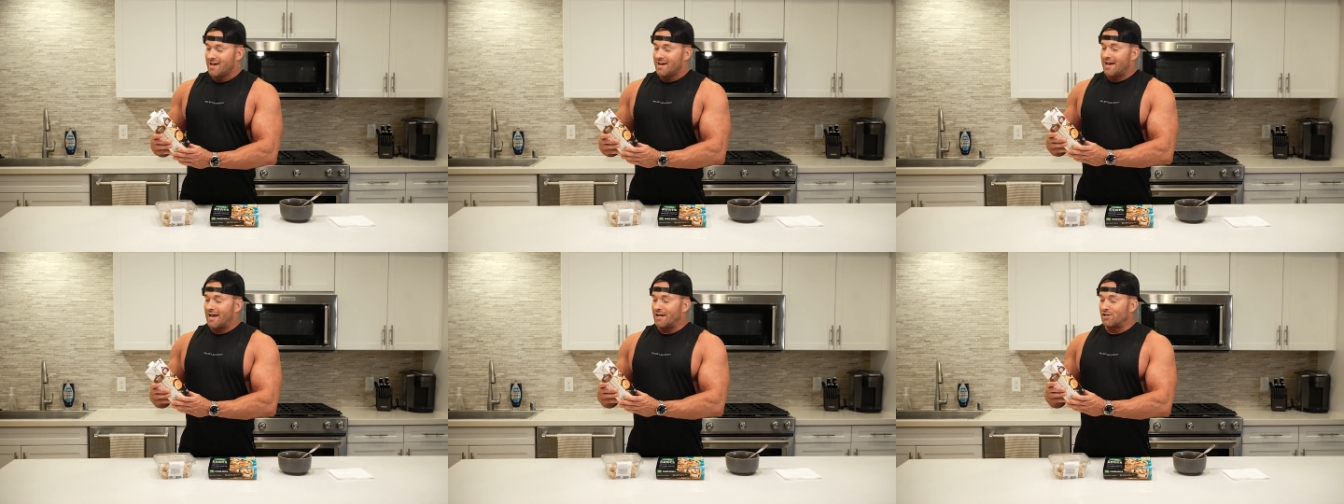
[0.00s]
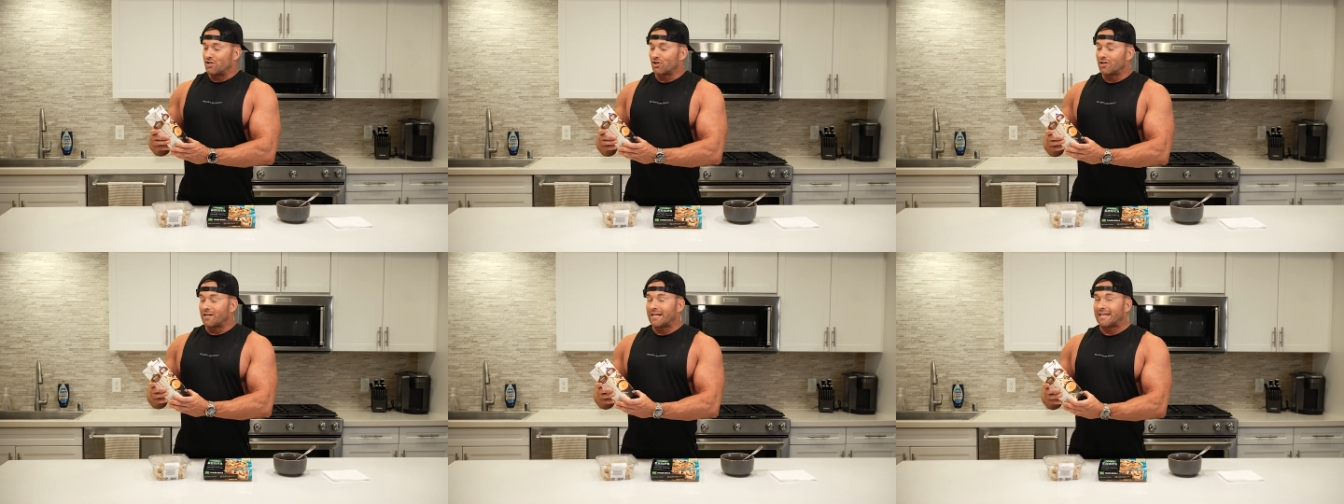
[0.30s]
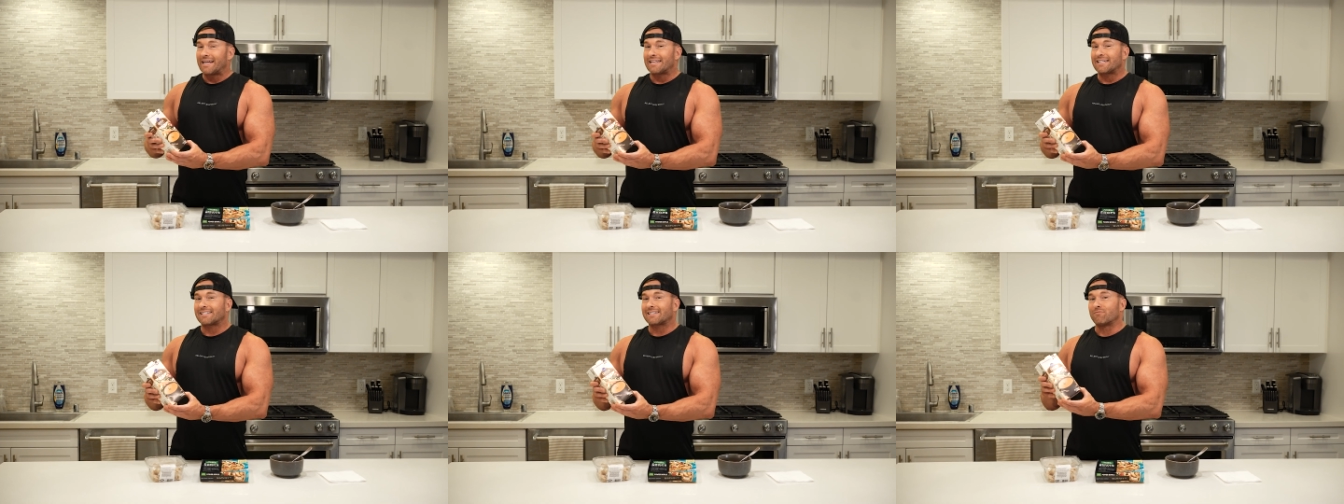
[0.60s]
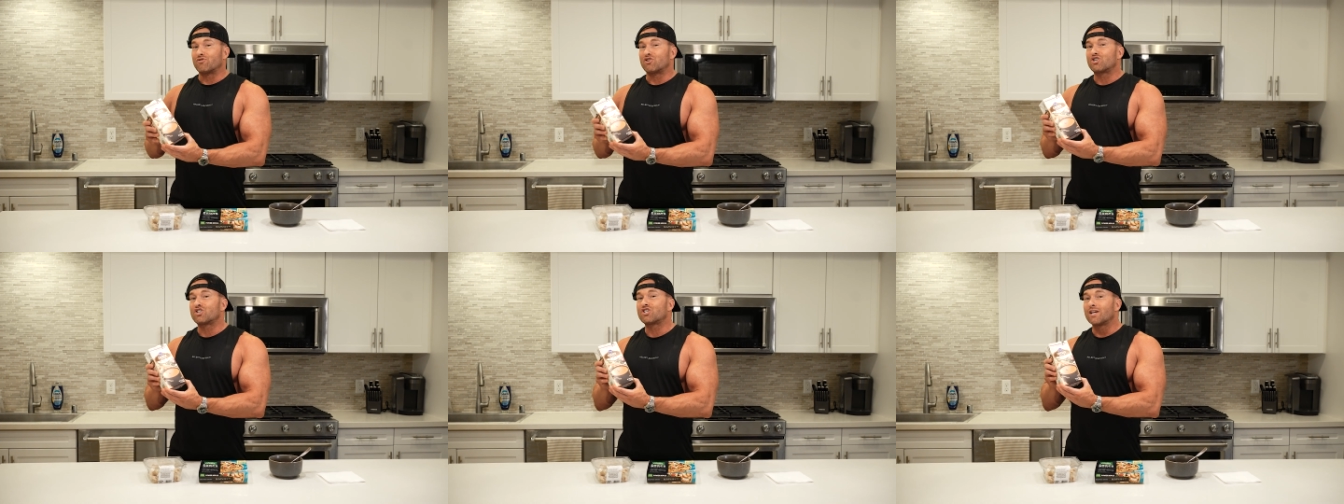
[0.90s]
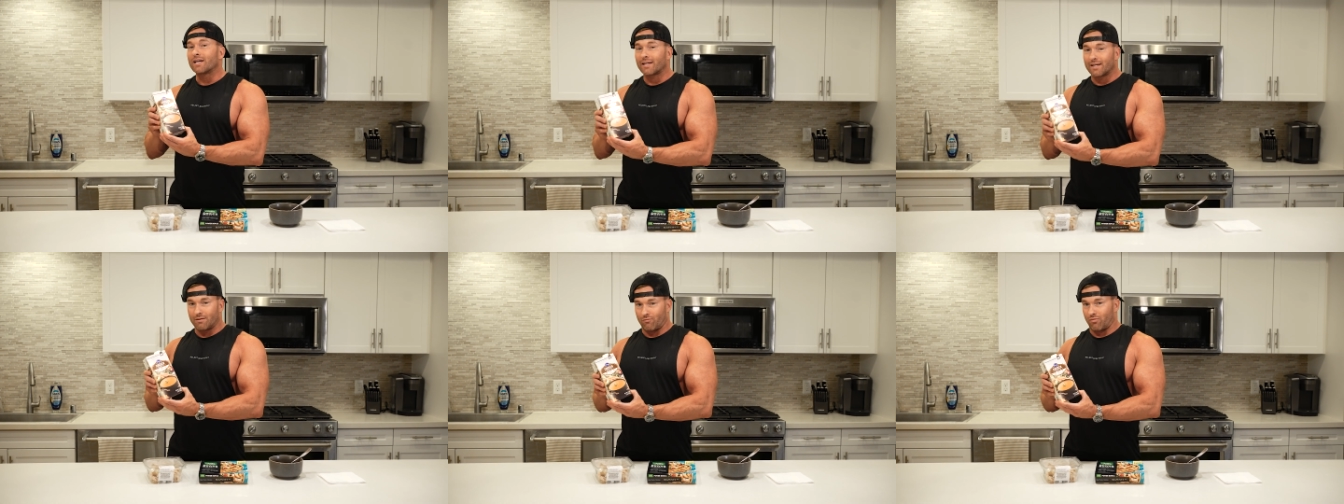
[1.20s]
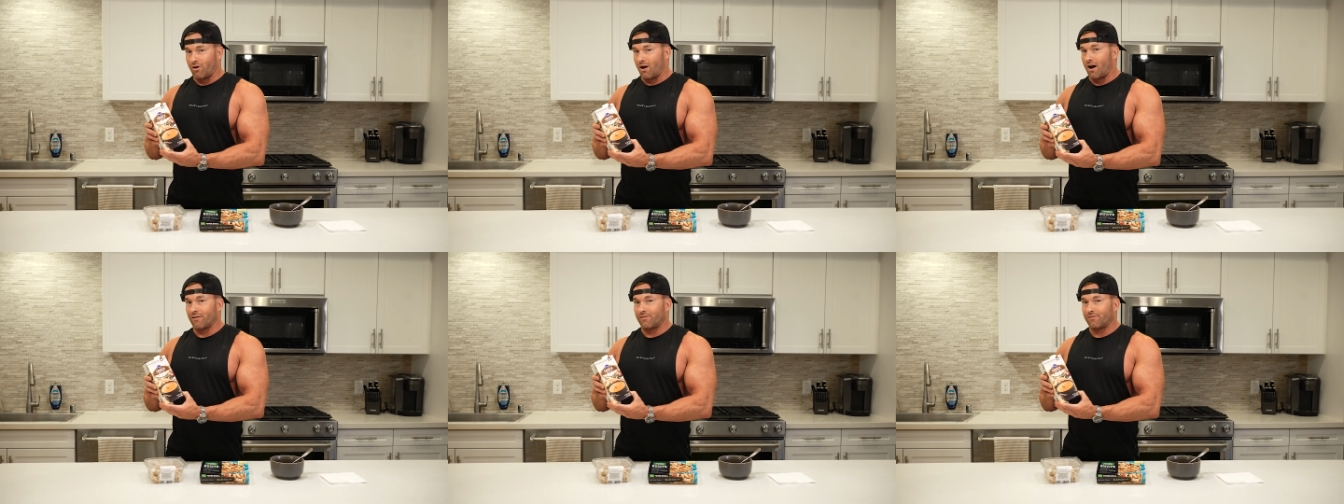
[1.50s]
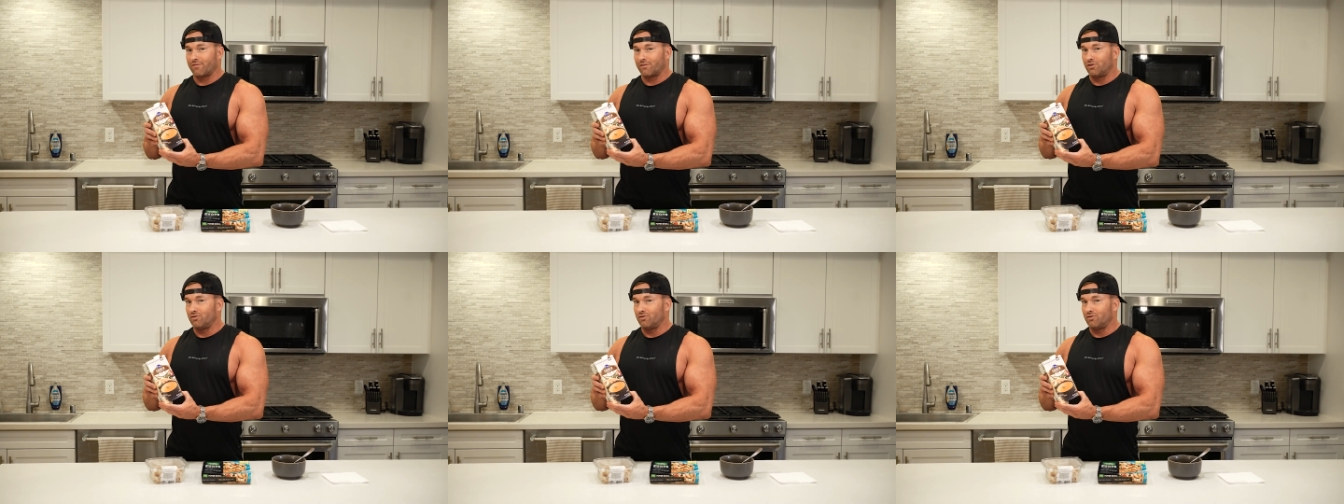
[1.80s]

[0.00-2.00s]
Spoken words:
and you're gonna get some chicken broth.